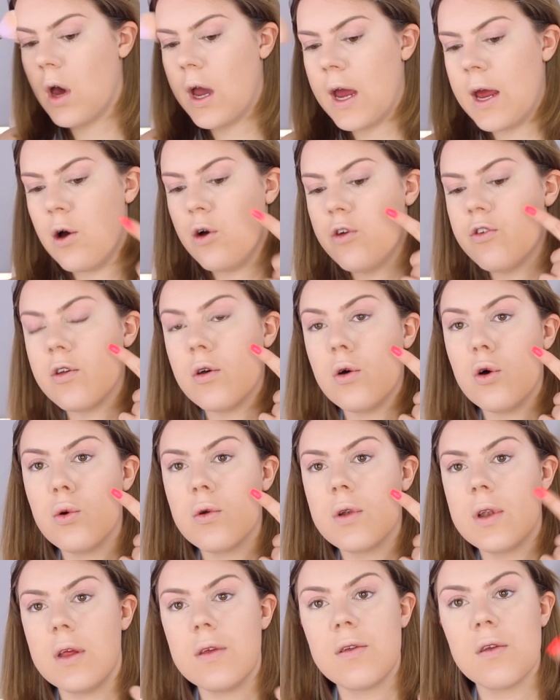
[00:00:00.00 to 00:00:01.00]
I
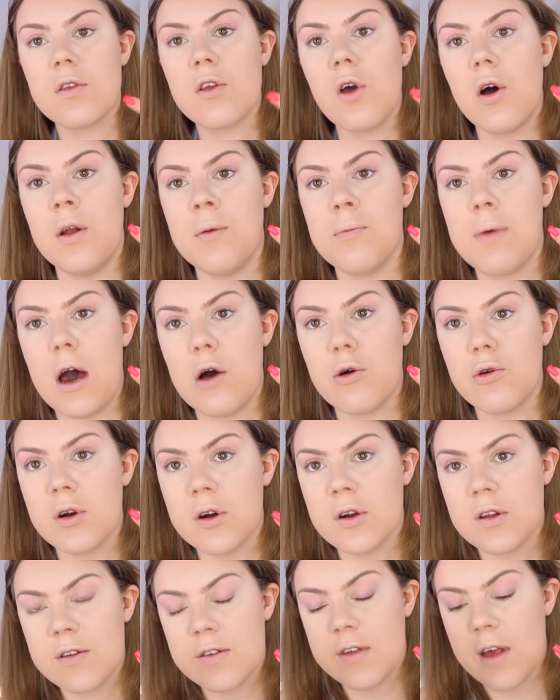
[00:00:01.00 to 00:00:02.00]
also, this is the
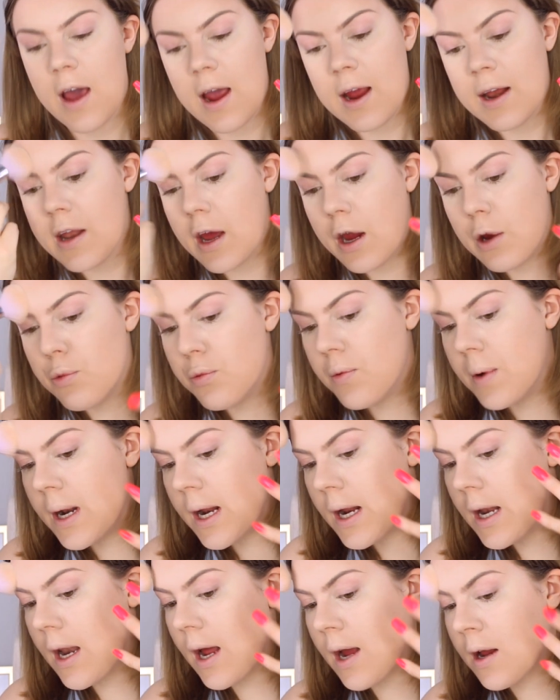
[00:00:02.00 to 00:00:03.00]
unpowdered side, I
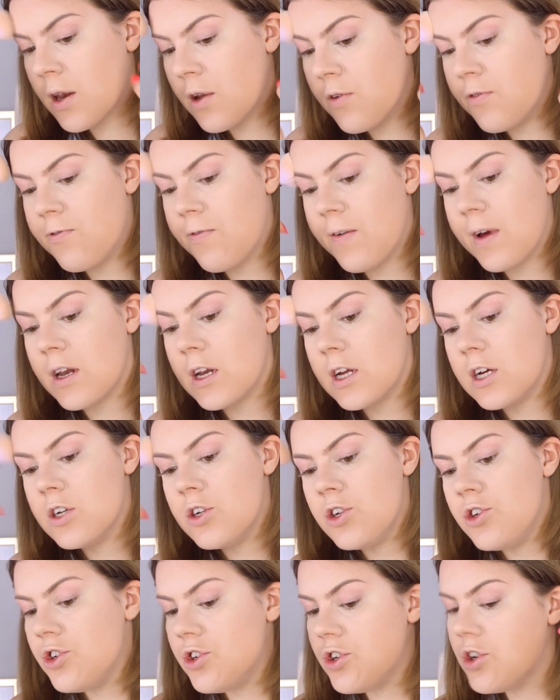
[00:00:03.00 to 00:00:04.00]
really like the
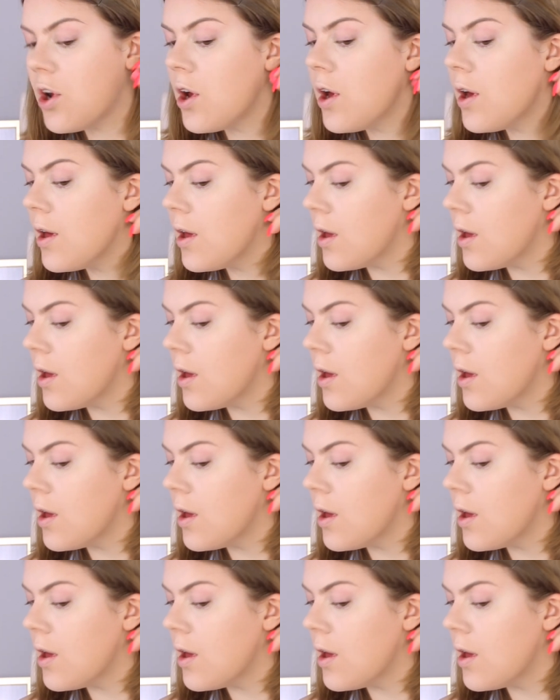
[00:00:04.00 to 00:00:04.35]
finish.